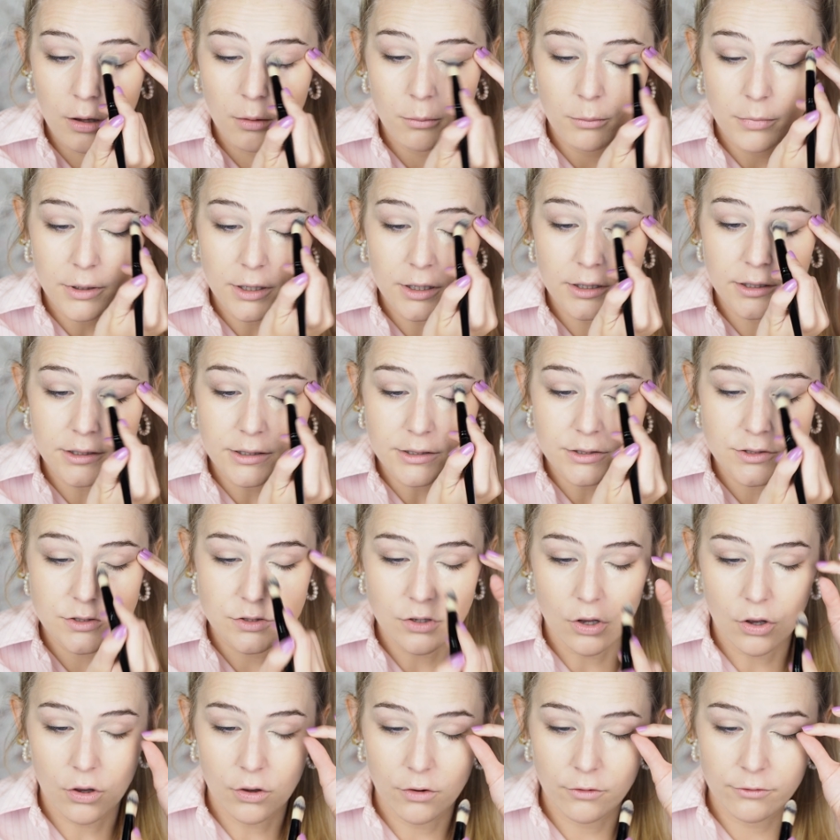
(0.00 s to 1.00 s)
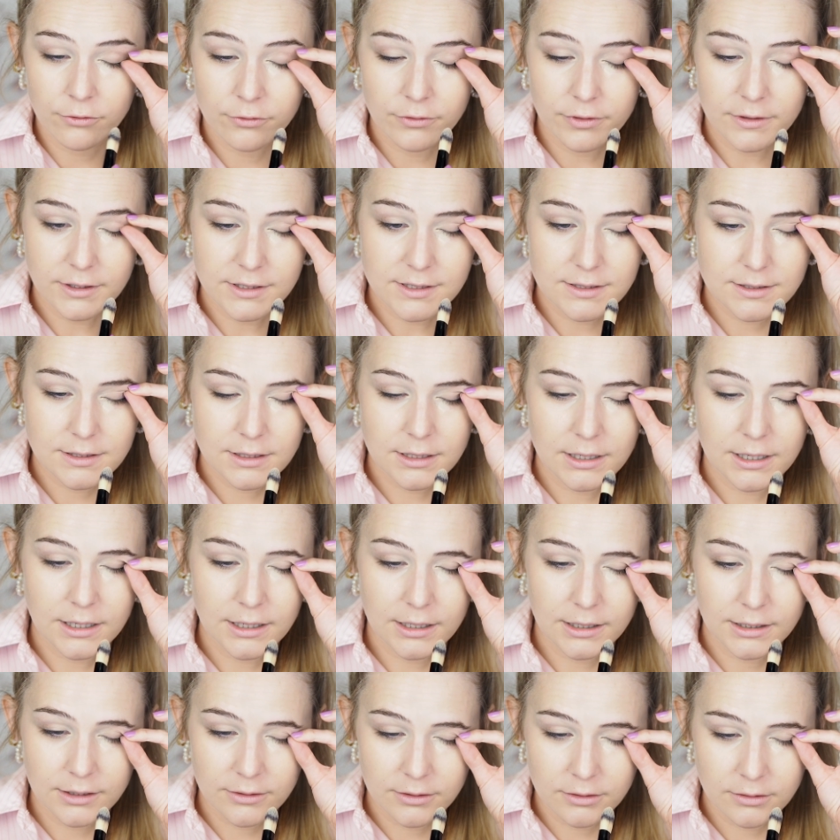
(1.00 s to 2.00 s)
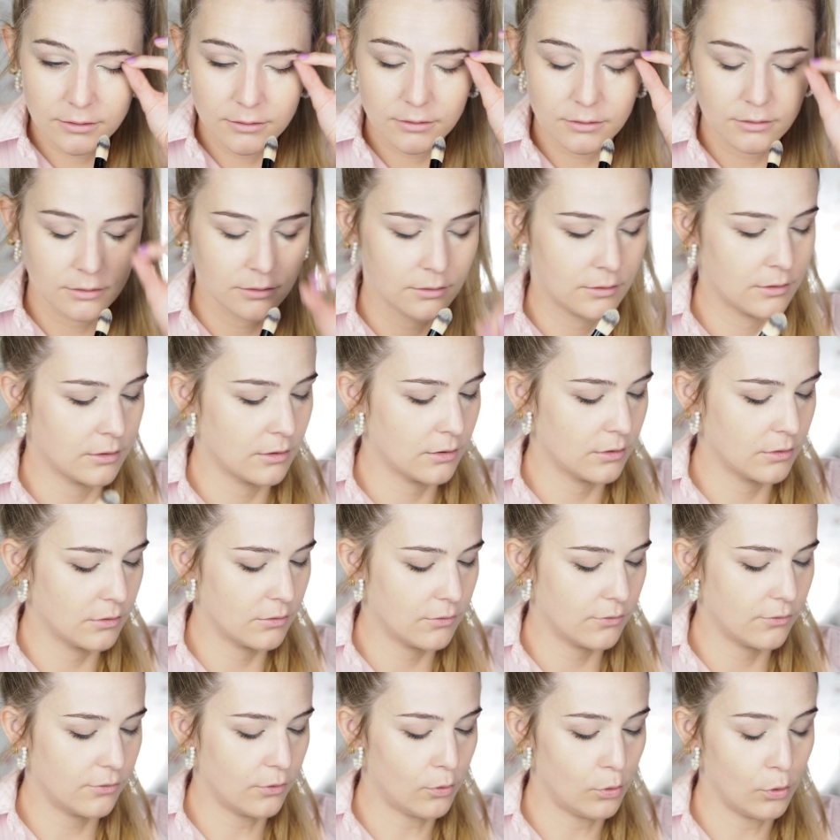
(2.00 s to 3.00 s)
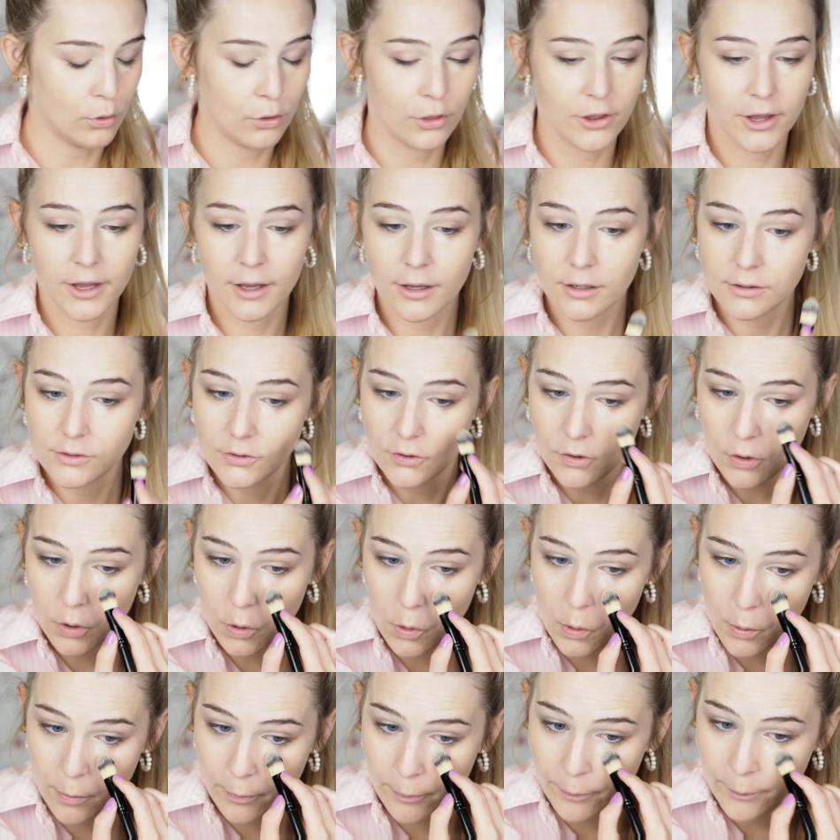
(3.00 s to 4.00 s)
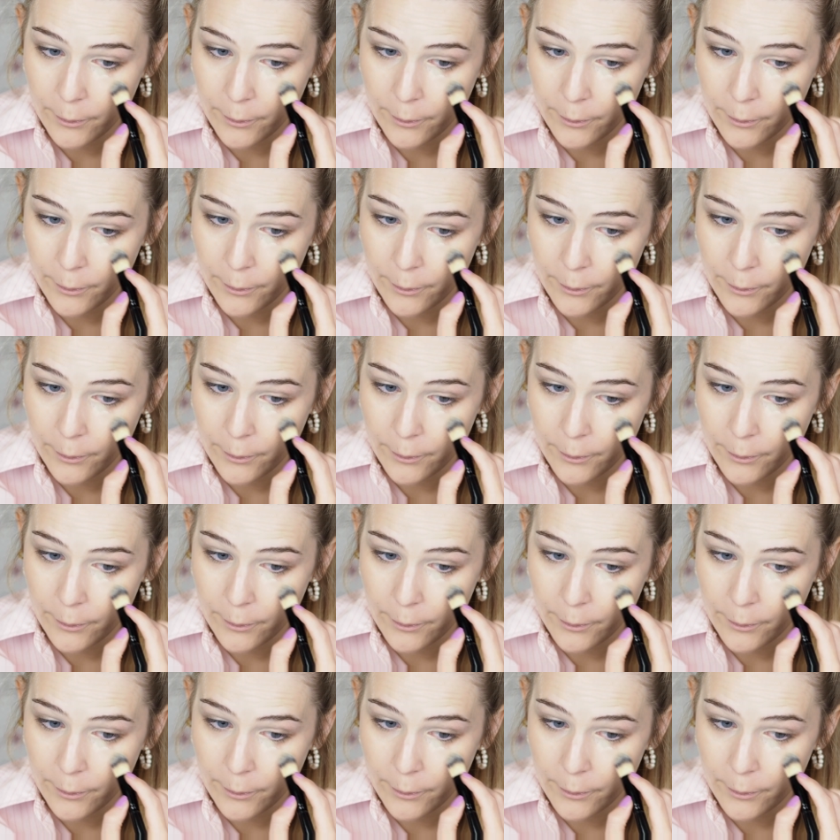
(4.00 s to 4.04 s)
because of this skin folding. So